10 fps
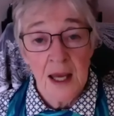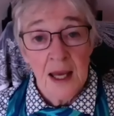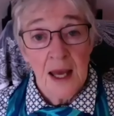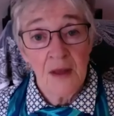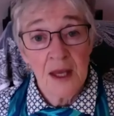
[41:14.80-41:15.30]

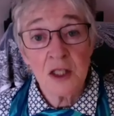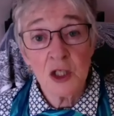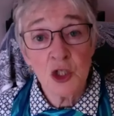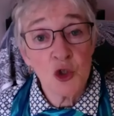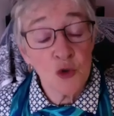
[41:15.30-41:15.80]
and they
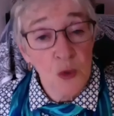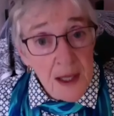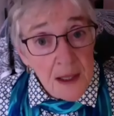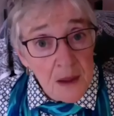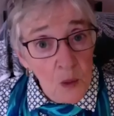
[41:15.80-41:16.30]

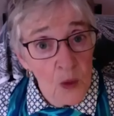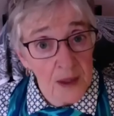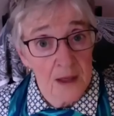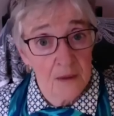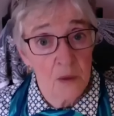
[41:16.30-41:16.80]
constrain what
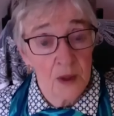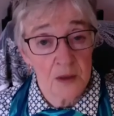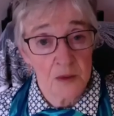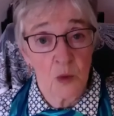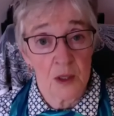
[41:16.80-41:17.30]
go- what
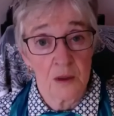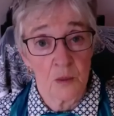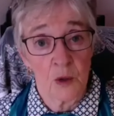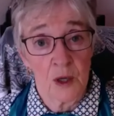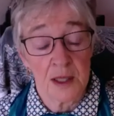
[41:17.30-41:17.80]
what
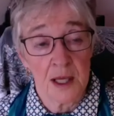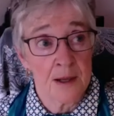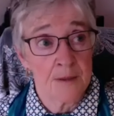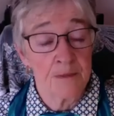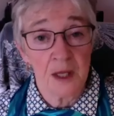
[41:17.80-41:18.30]
what
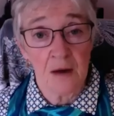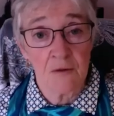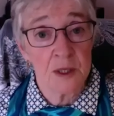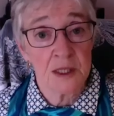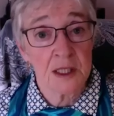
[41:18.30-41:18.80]
um,
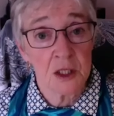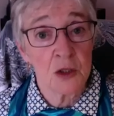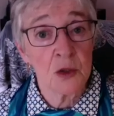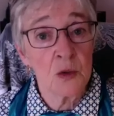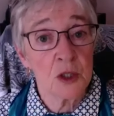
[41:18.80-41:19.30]
governments can
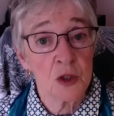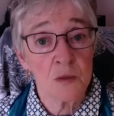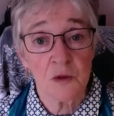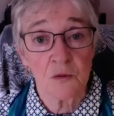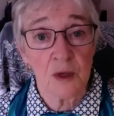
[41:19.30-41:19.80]
do in
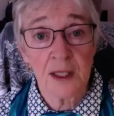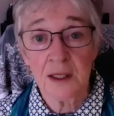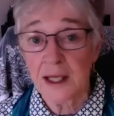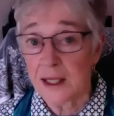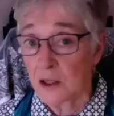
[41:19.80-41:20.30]
terms of
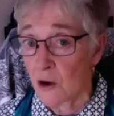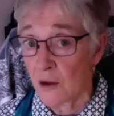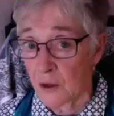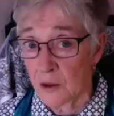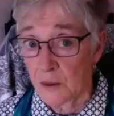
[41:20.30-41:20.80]
regulating on
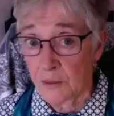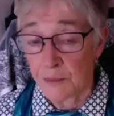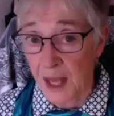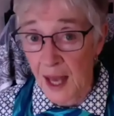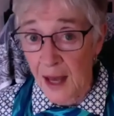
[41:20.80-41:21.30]
their
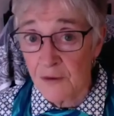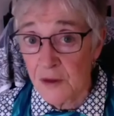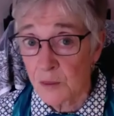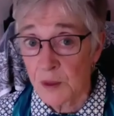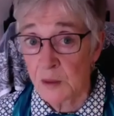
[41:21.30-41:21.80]
behalf of
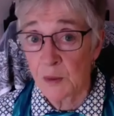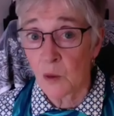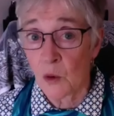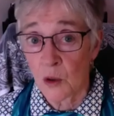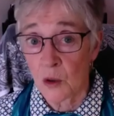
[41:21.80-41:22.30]
their people
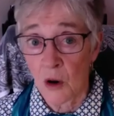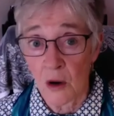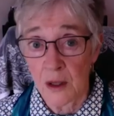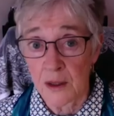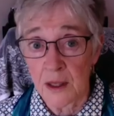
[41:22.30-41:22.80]
or
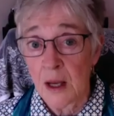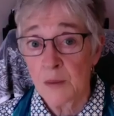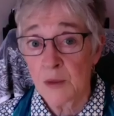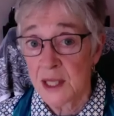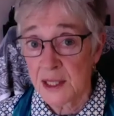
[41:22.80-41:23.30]
on
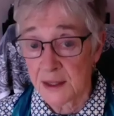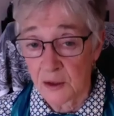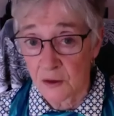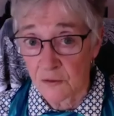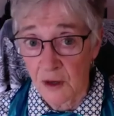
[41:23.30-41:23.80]
protecting
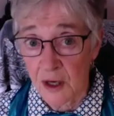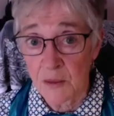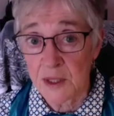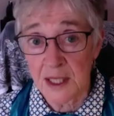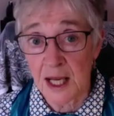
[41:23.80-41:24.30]
their
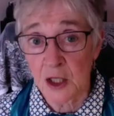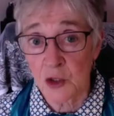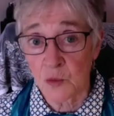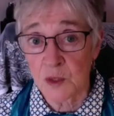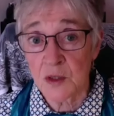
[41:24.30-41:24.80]
environment and natural
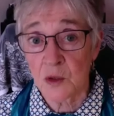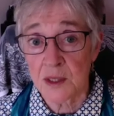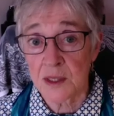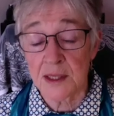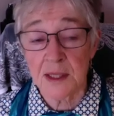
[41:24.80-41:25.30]

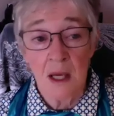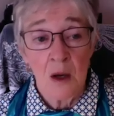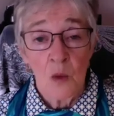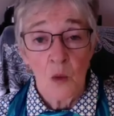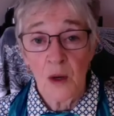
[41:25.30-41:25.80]
resources.
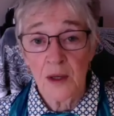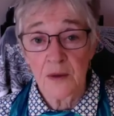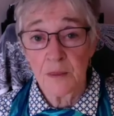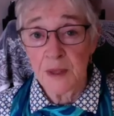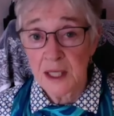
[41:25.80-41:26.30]
One of the
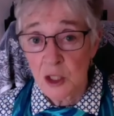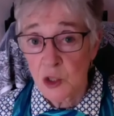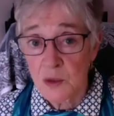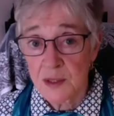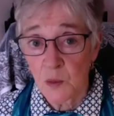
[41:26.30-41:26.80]
big
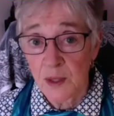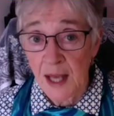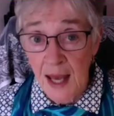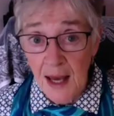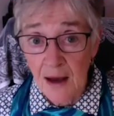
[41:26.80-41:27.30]
issues that we
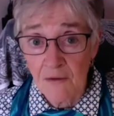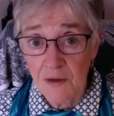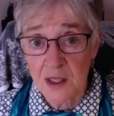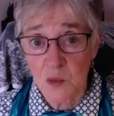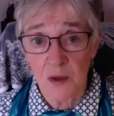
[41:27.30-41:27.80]
have
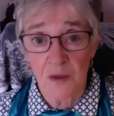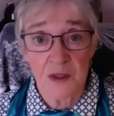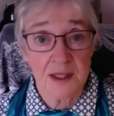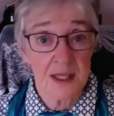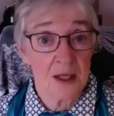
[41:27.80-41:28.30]
is with
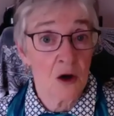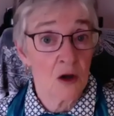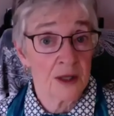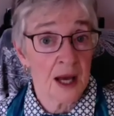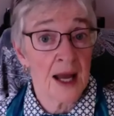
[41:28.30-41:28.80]
this thing called
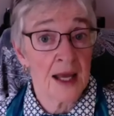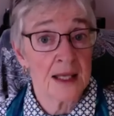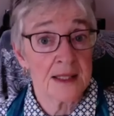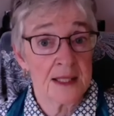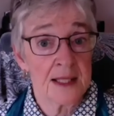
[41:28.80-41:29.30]

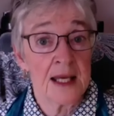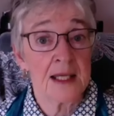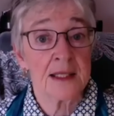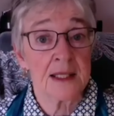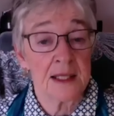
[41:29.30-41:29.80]

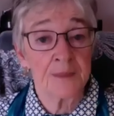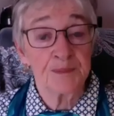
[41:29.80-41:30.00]
ISDS, the